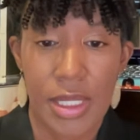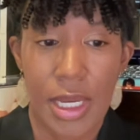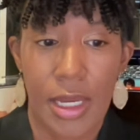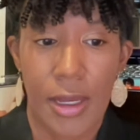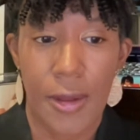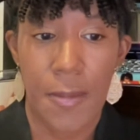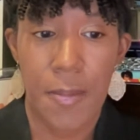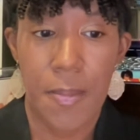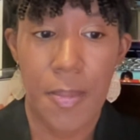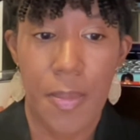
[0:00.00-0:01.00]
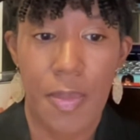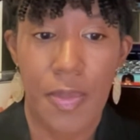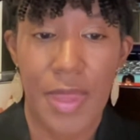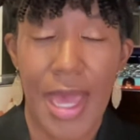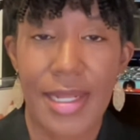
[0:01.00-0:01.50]

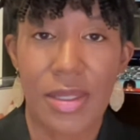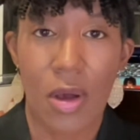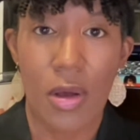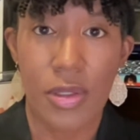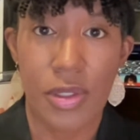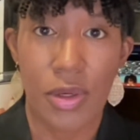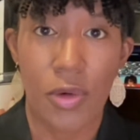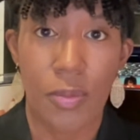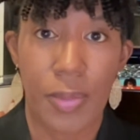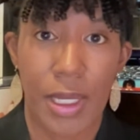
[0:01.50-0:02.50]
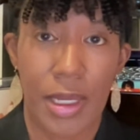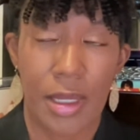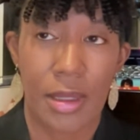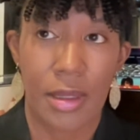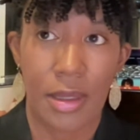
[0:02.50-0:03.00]
That has also
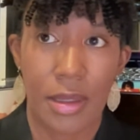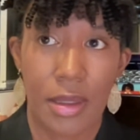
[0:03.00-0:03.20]
been